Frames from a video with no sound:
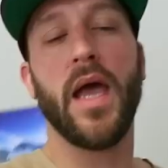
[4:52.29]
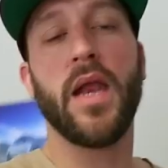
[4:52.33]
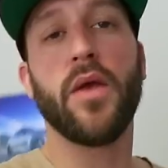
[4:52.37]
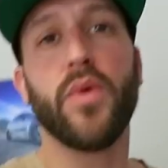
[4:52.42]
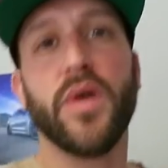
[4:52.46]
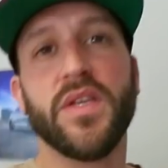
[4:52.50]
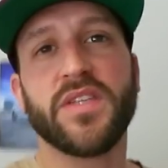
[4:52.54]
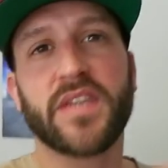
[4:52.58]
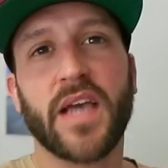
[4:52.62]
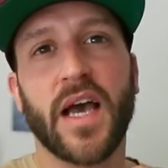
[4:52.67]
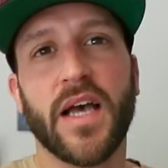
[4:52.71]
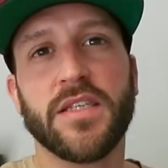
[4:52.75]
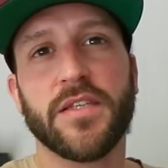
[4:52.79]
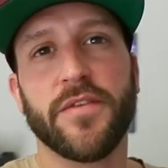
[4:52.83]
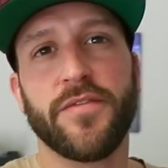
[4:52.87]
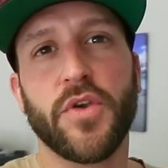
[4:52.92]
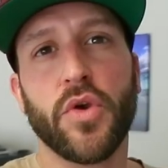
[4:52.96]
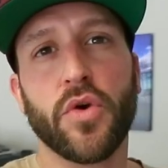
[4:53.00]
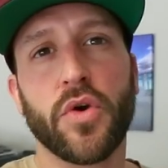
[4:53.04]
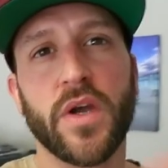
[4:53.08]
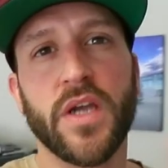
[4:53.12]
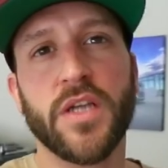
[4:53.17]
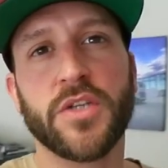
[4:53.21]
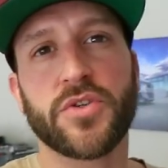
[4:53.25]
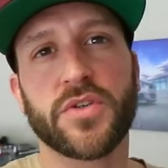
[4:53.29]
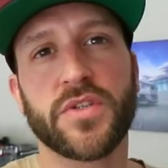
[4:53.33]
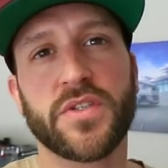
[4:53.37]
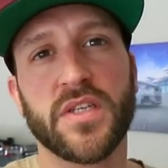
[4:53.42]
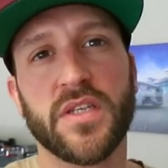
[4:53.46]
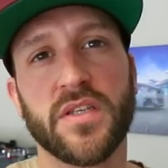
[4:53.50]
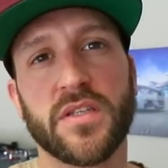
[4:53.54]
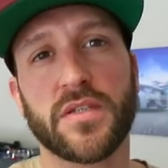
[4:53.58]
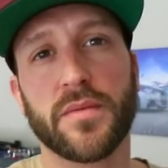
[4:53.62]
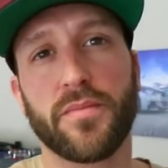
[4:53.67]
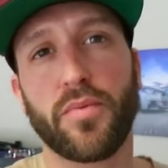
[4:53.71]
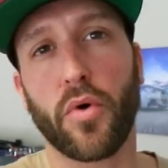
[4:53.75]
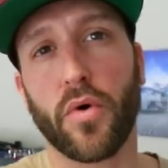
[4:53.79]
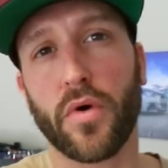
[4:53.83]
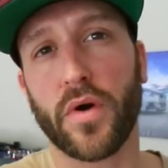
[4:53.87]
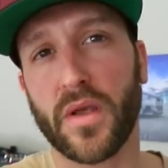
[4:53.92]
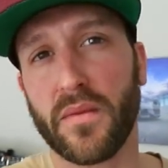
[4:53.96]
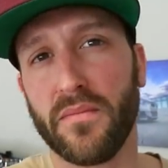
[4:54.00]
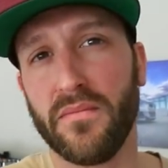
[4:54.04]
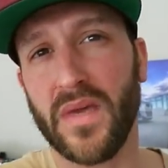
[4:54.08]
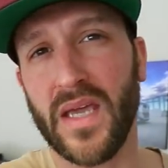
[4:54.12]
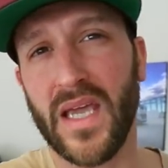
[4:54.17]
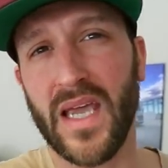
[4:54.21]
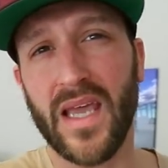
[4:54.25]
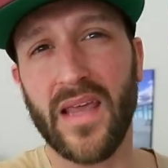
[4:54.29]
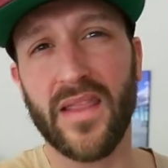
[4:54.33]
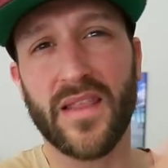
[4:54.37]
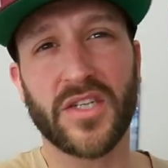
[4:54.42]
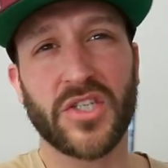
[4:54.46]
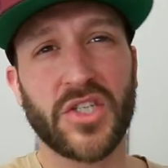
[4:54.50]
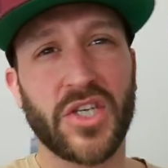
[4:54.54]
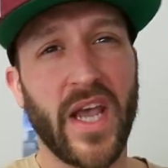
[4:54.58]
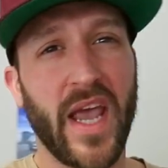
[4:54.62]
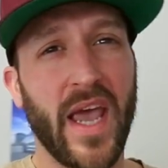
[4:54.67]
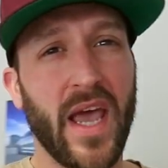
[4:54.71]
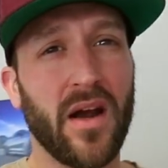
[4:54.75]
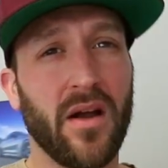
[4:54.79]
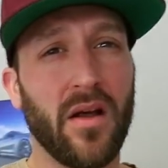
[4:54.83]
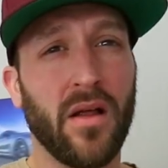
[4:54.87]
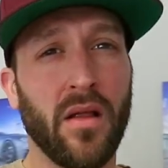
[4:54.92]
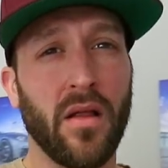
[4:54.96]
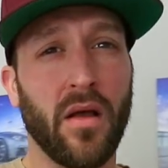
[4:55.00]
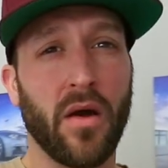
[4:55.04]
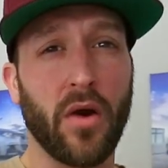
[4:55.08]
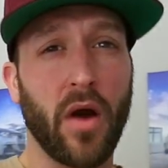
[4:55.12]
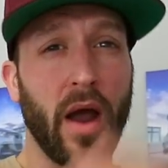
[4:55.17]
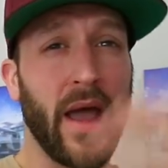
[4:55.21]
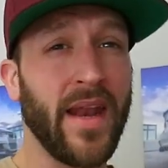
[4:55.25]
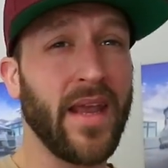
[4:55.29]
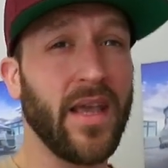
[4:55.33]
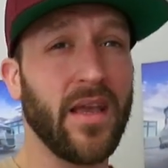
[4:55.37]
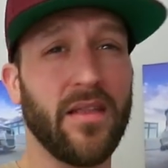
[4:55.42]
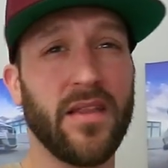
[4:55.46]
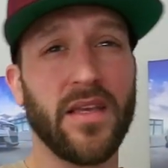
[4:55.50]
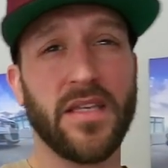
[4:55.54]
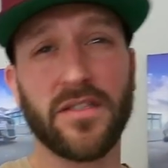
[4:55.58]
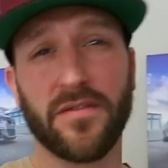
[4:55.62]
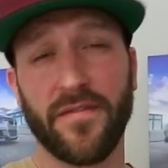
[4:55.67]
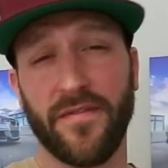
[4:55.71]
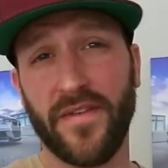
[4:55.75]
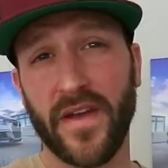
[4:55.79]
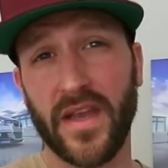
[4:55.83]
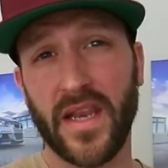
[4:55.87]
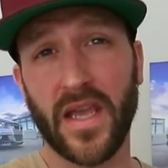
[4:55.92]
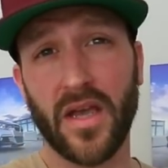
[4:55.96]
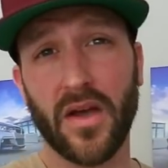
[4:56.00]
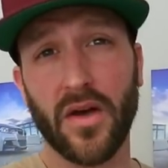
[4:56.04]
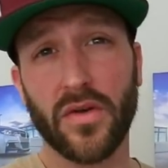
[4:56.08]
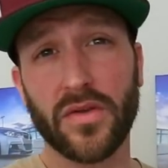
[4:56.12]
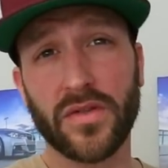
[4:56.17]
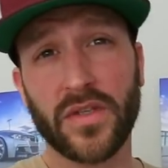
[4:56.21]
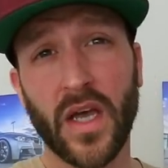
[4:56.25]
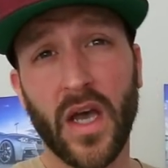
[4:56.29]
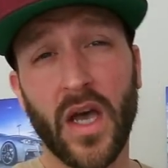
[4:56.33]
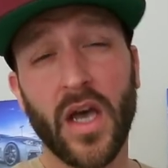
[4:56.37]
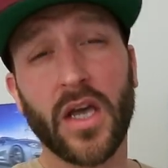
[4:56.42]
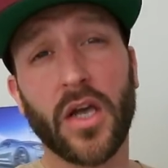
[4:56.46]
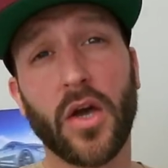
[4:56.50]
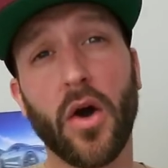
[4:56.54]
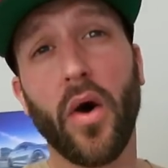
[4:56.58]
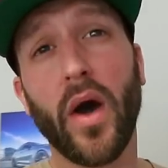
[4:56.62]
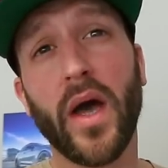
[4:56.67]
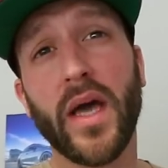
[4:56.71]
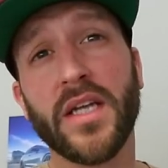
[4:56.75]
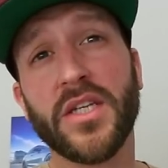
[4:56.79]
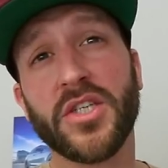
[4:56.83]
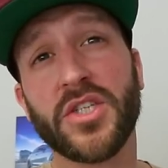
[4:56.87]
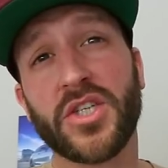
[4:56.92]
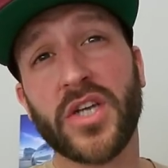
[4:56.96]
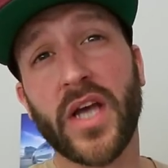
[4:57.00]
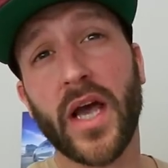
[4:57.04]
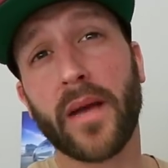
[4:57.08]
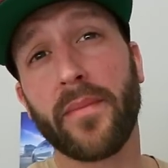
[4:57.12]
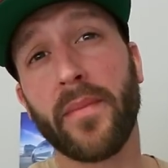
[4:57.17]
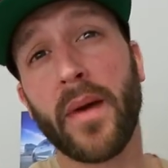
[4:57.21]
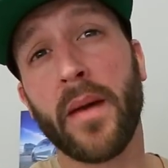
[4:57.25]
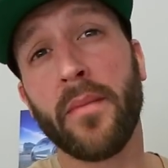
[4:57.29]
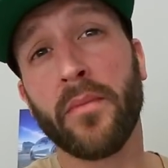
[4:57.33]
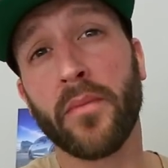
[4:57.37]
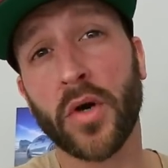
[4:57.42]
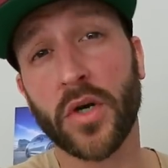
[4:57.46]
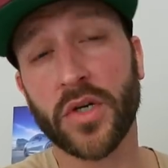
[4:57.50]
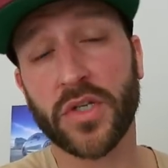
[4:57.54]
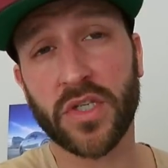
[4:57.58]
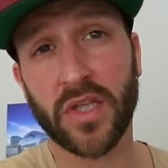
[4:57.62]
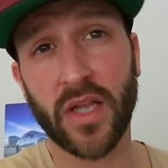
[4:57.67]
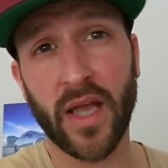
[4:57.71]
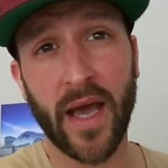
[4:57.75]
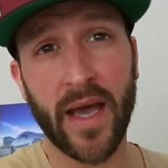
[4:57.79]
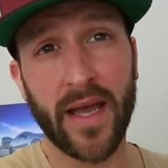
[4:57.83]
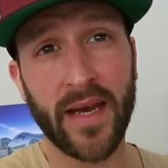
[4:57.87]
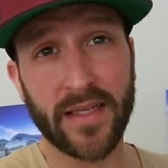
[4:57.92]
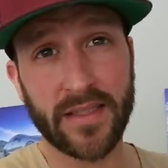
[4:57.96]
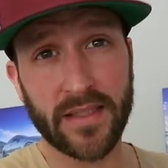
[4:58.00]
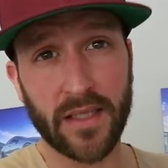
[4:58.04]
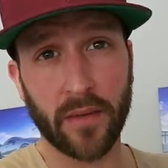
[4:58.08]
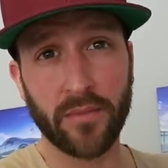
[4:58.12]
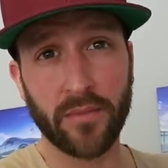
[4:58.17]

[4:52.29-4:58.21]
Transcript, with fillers: Anyways, guys, if you're interested in supporting me, the channel, or any of these videos, go ahead and check my merch line at